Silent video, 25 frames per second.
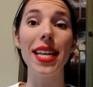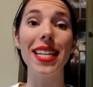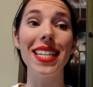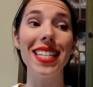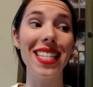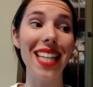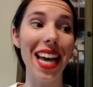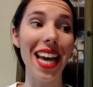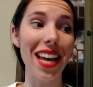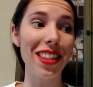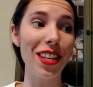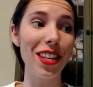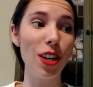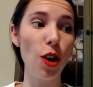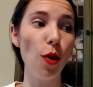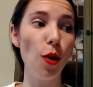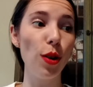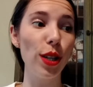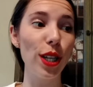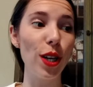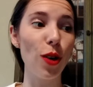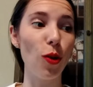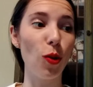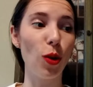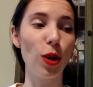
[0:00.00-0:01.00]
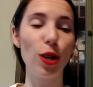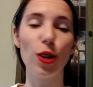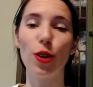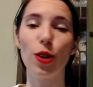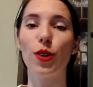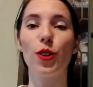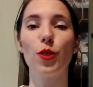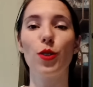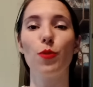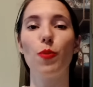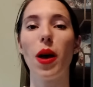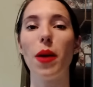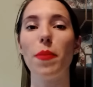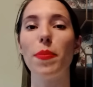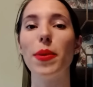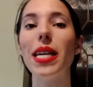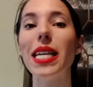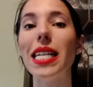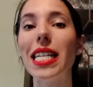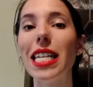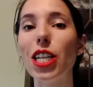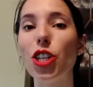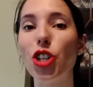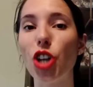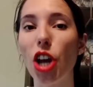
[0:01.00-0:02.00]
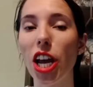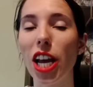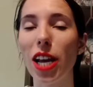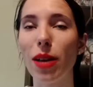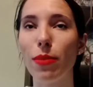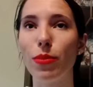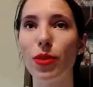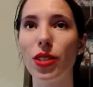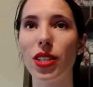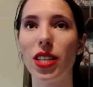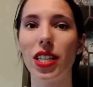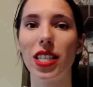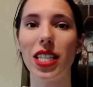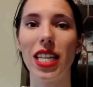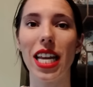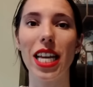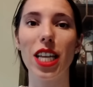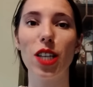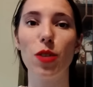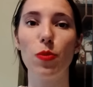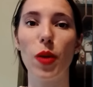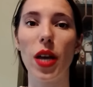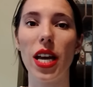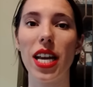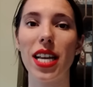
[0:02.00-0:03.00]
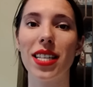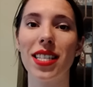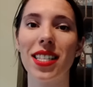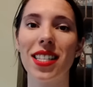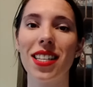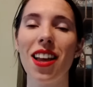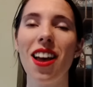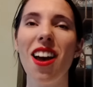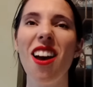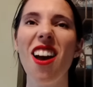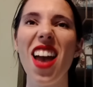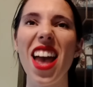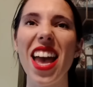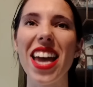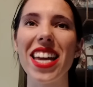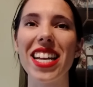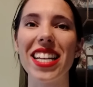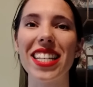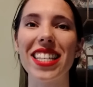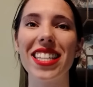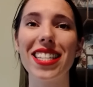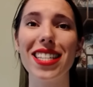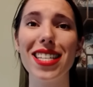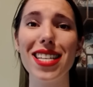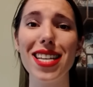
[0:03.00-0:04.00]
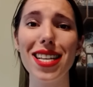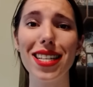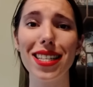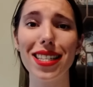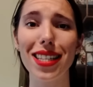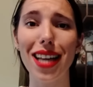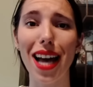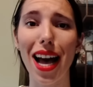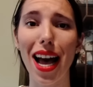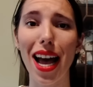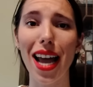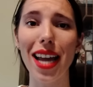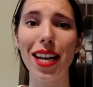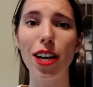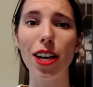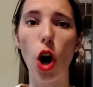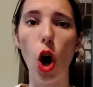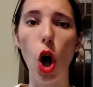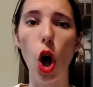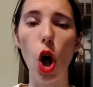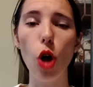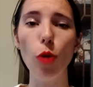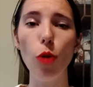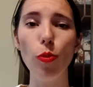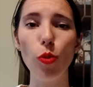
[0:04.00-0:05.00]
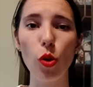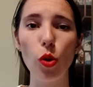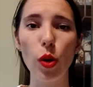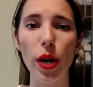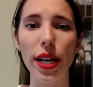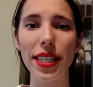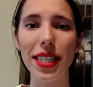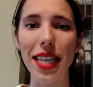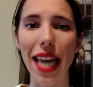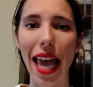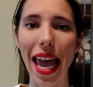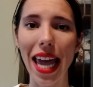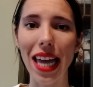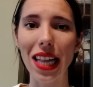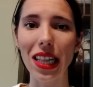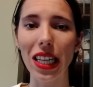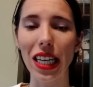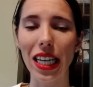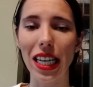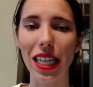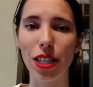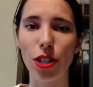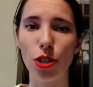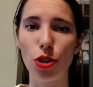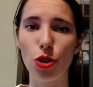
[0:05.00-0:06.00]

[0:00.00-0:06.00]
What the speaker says: Death and Holy Orders by P.D. James. This takes place in a seaside all-boys Anglican